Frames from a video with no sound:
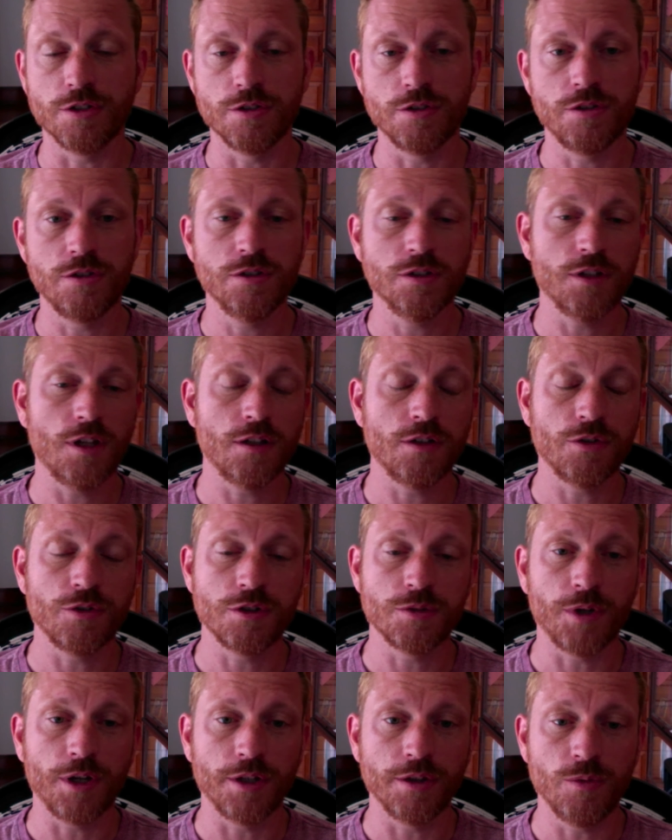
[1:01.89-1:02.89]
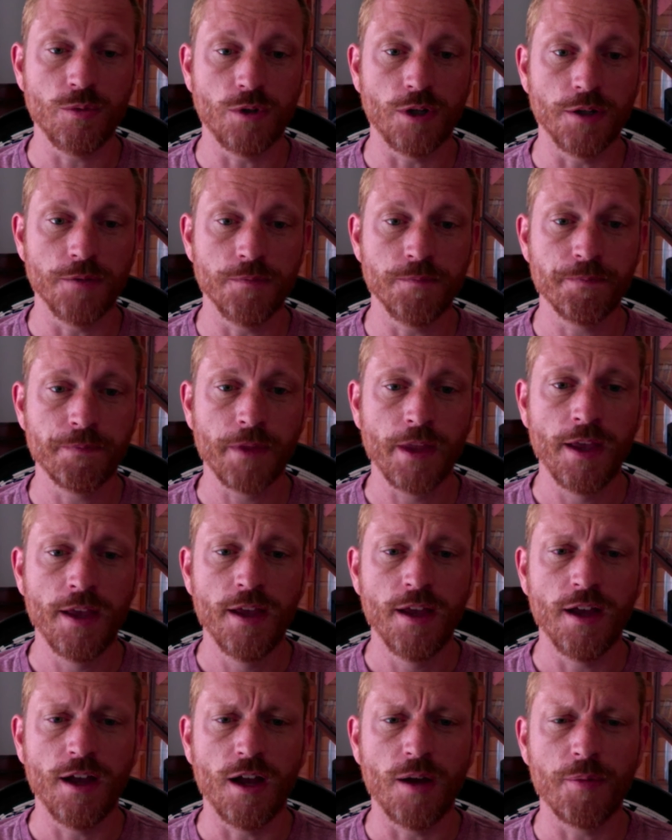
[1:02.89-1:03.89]
You just got to respond to one
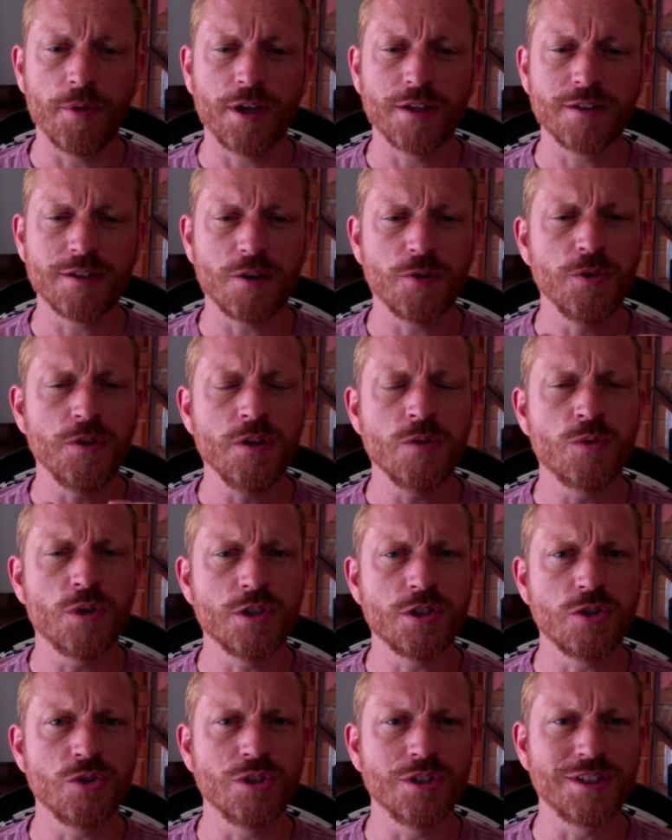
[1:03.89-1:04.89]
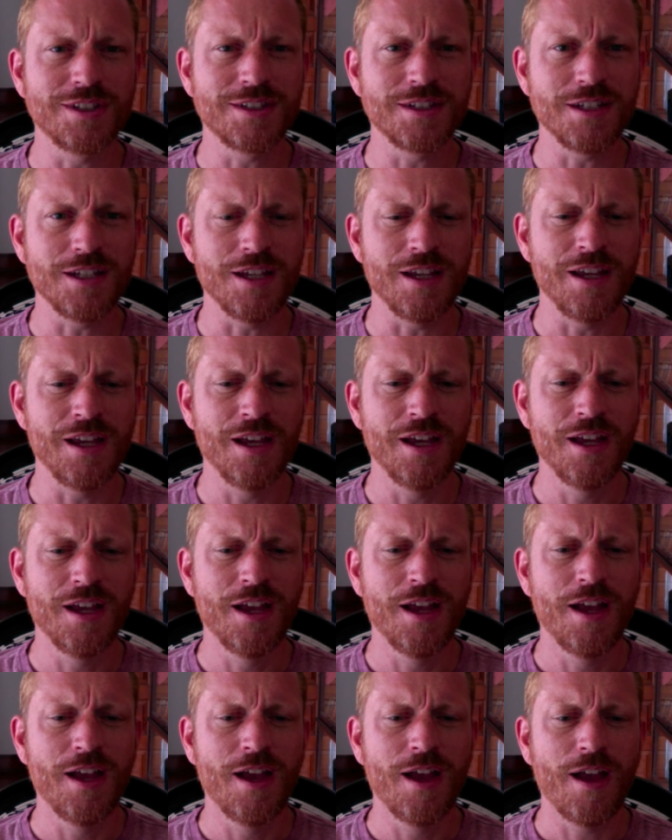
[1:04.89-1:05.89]
because I really want you to see
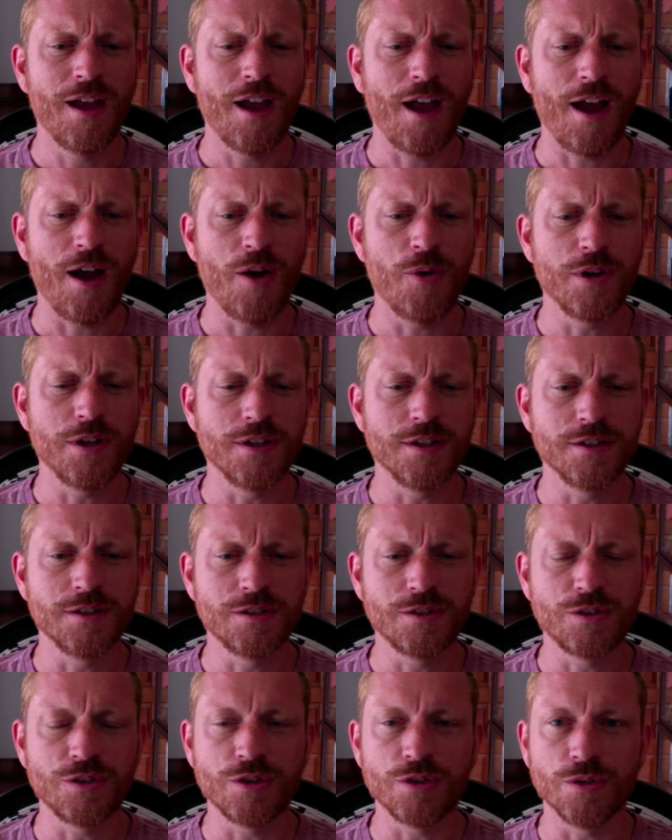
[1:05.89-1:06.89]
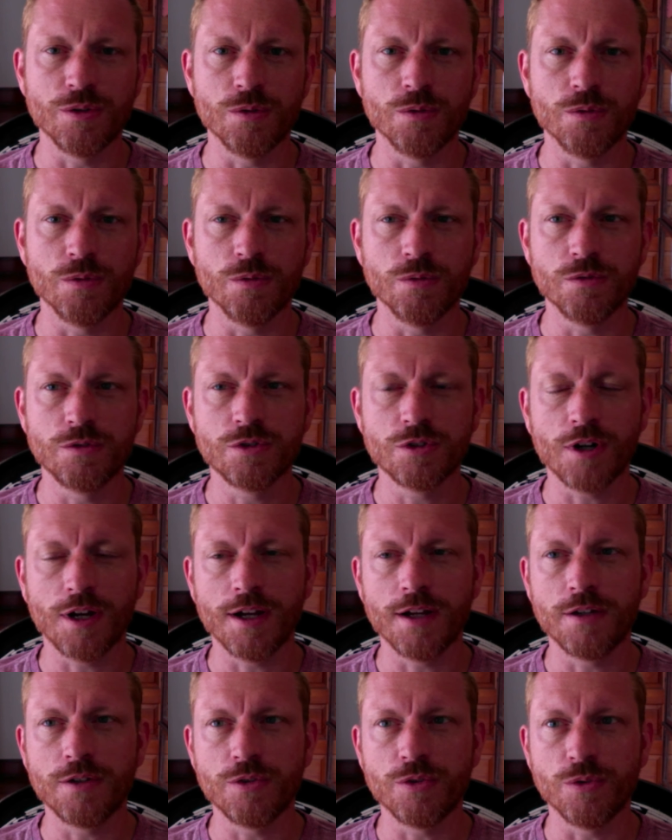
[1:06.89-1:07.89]
how it is to try
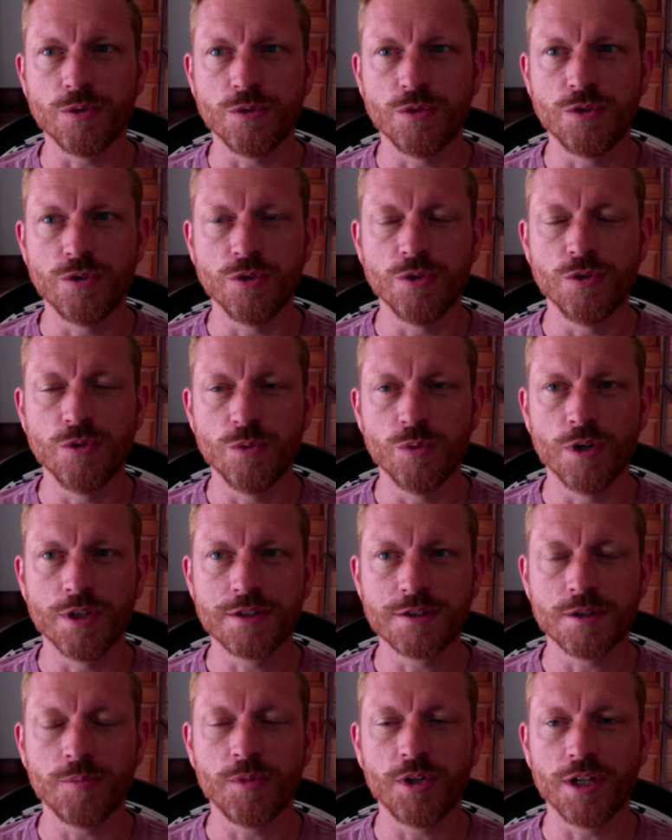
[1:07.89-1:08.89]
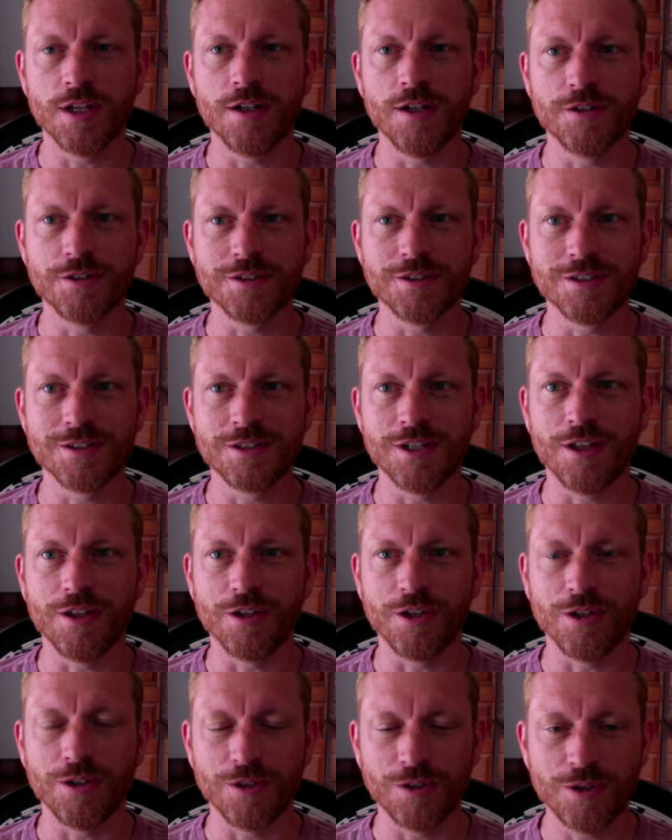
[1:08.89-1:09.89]
to do what somebody else is telling
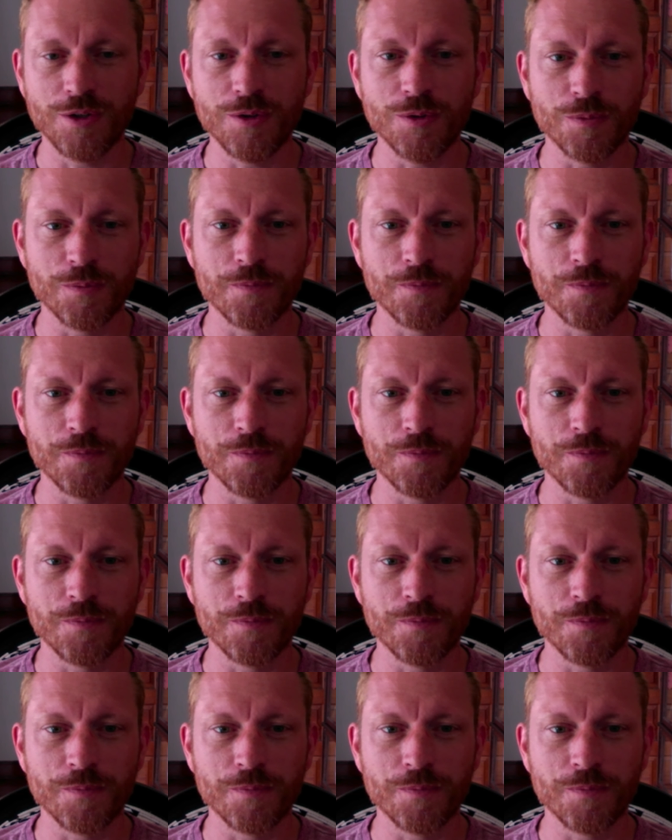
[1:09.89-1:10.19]
you to do.